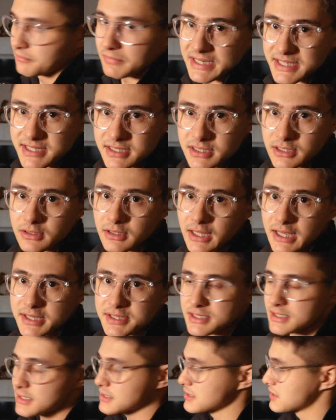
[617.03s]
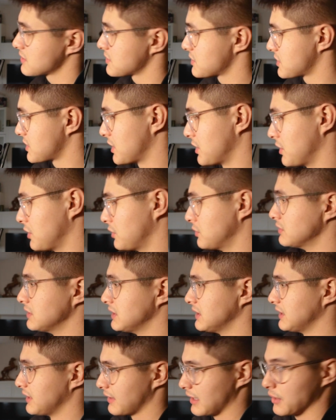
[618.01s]
my still lenses, so
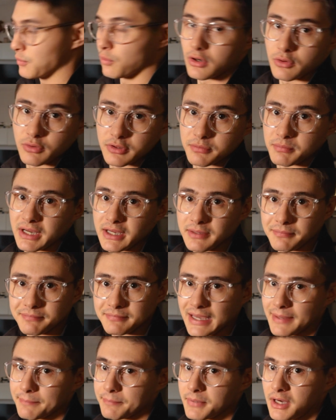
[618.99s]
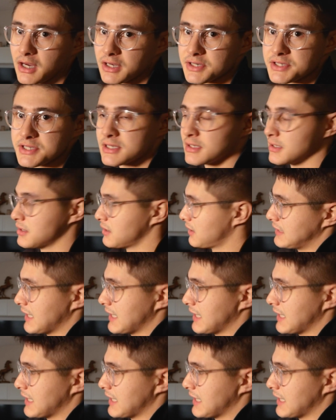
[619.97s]
they work with my matte box.